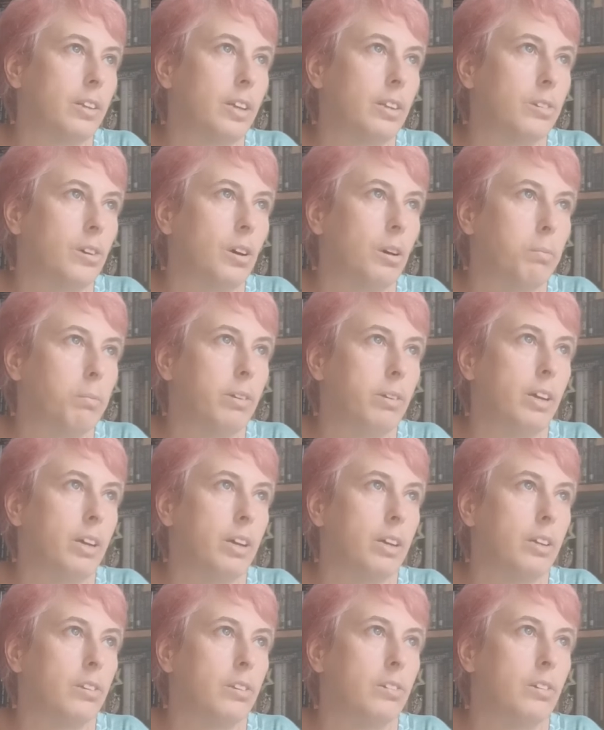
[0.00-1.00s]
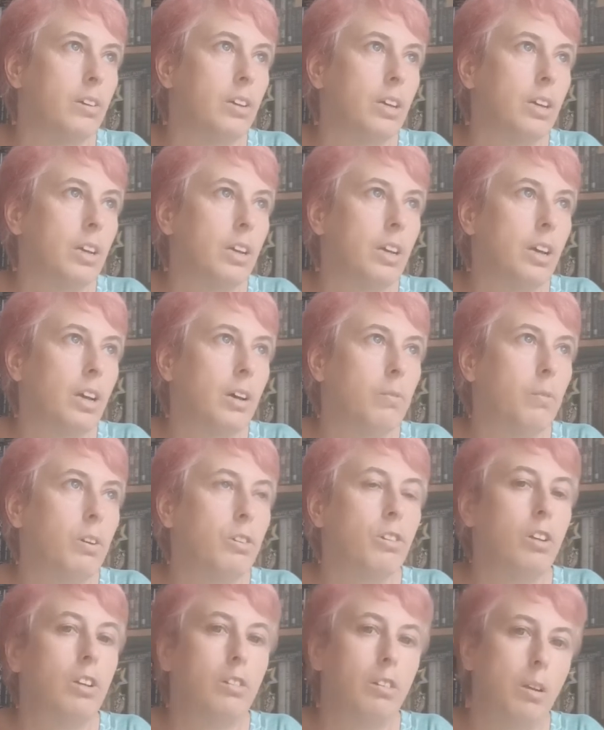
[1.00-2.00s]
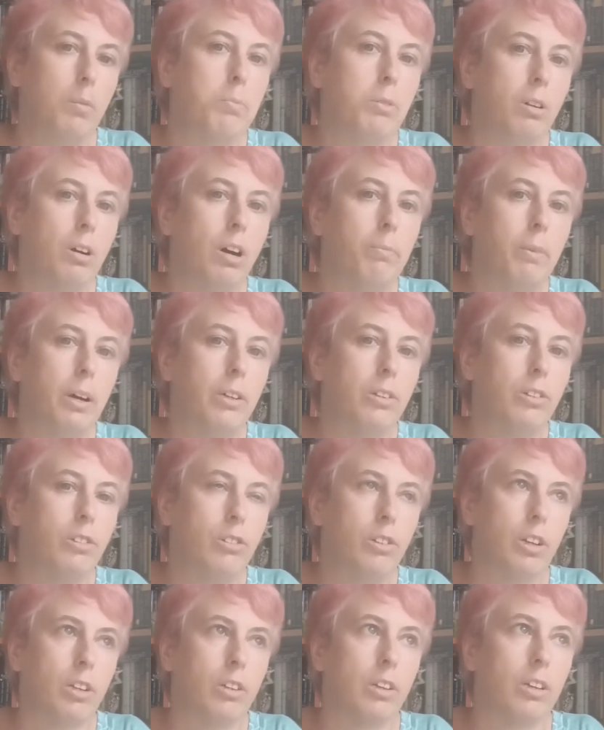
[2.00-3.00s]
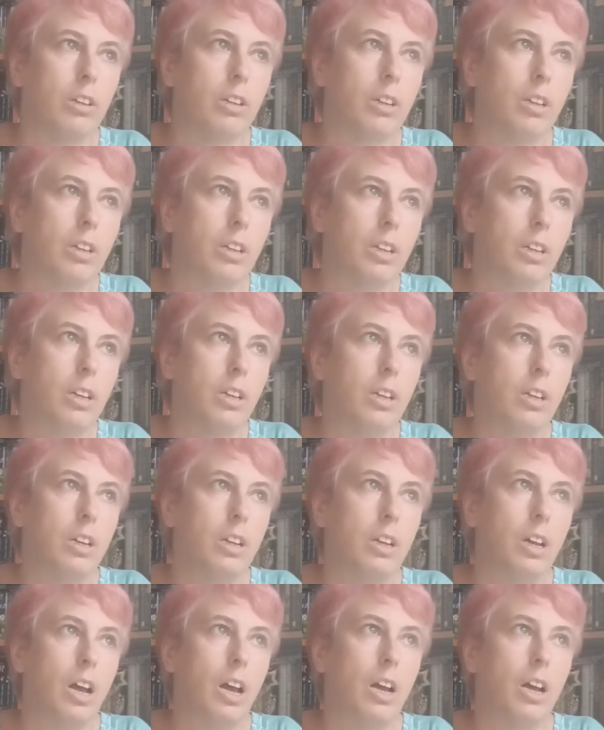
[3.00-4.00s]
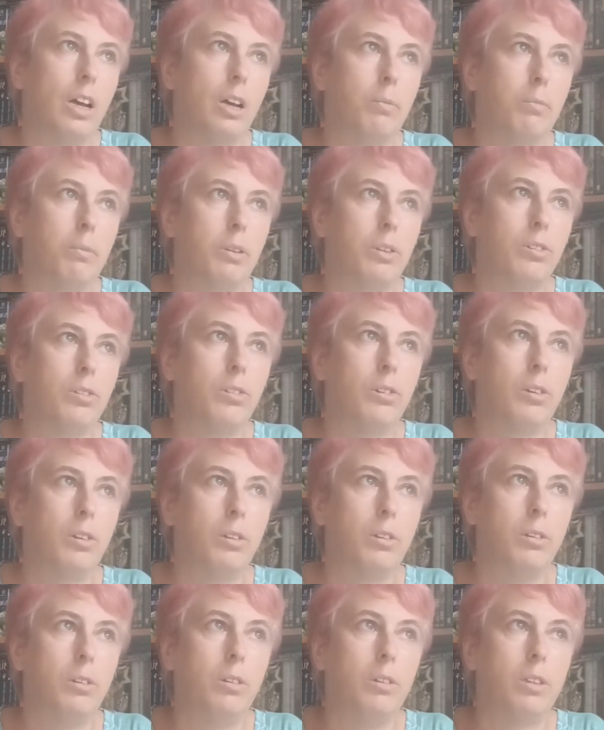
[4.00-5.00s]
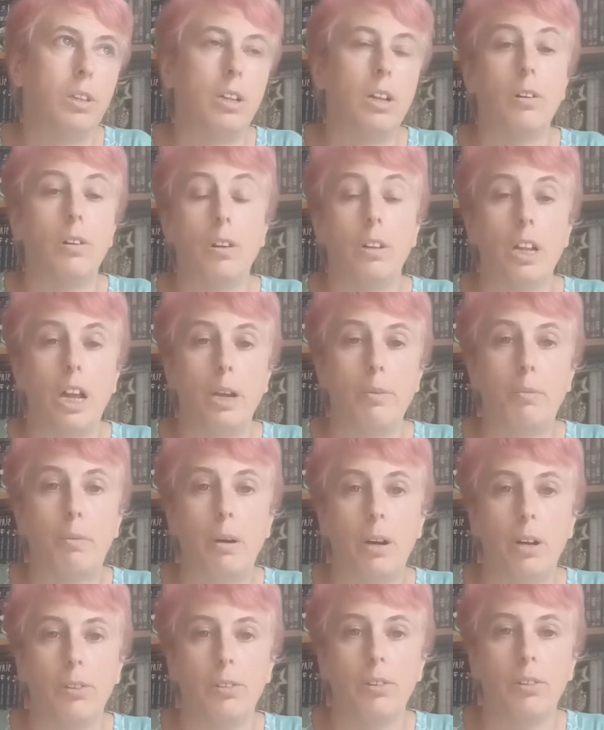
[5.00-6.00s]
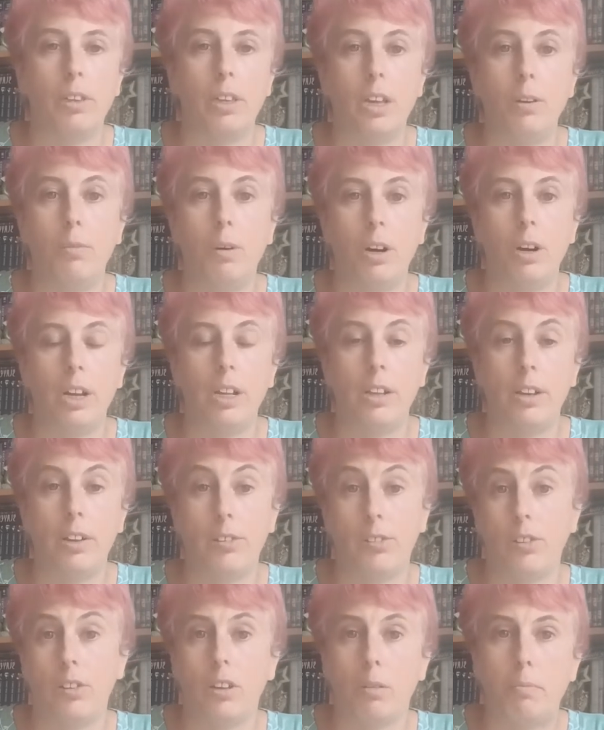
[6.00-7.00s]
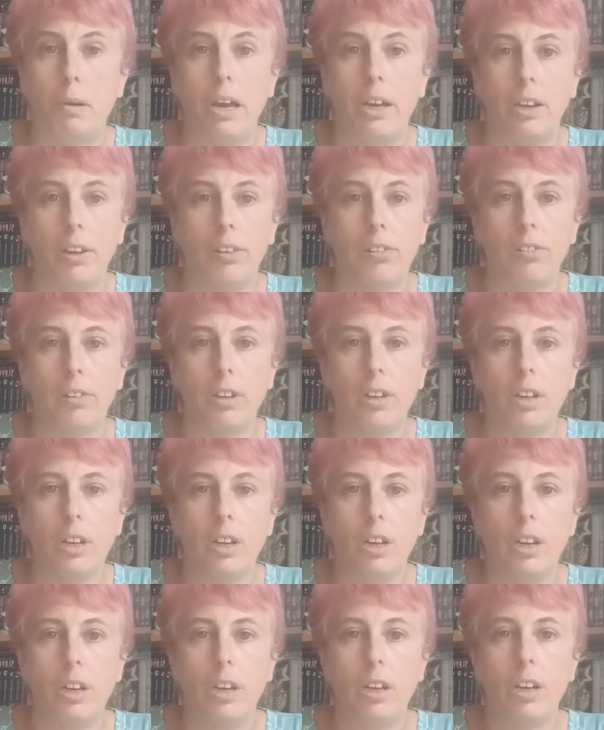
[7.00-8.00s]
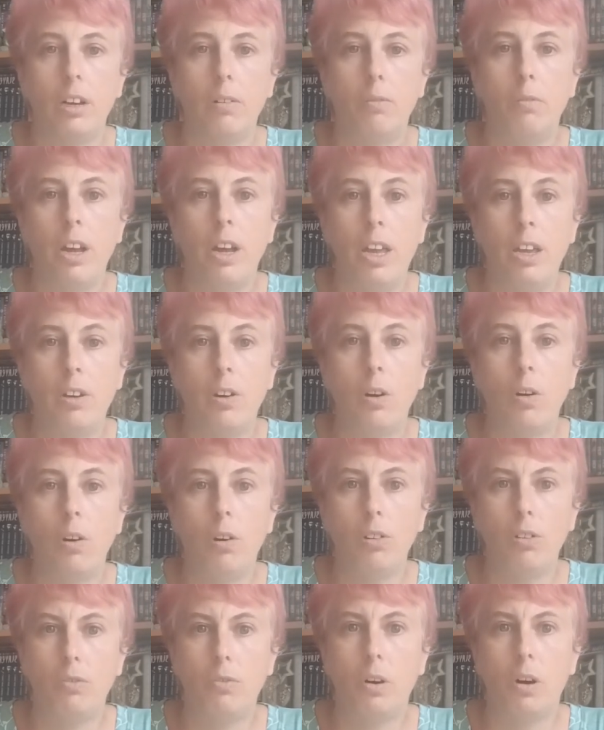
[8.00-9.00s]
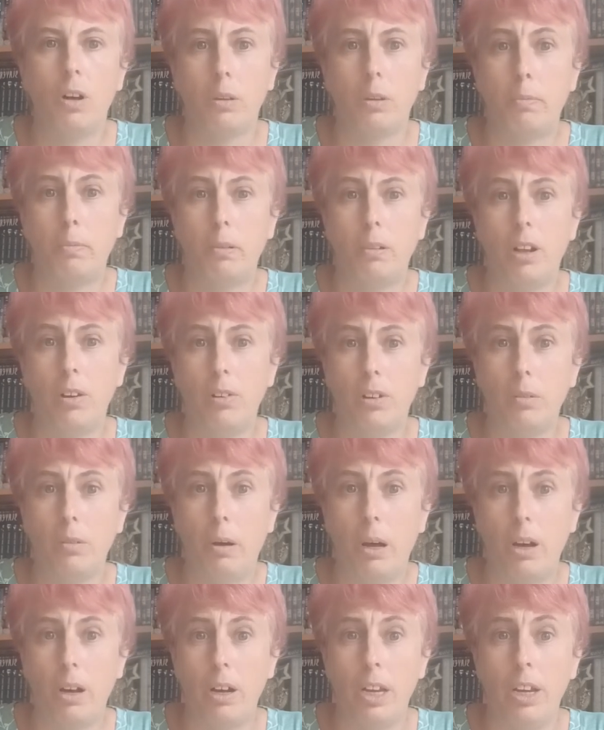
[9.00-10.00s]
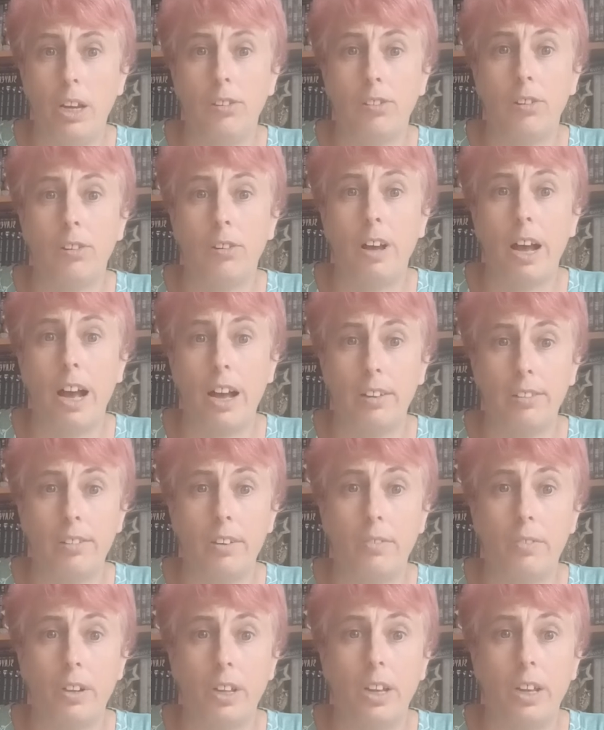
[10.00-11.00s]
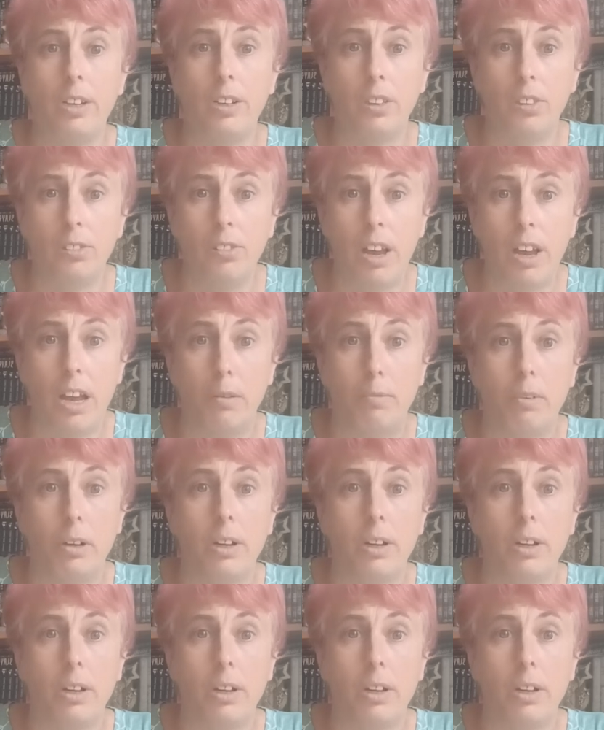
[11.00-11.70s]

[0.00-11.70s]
Tom did, which is he brought a motion to the local Labour Party that he wanted us to debate. Well, he called for the local party to actively condemn,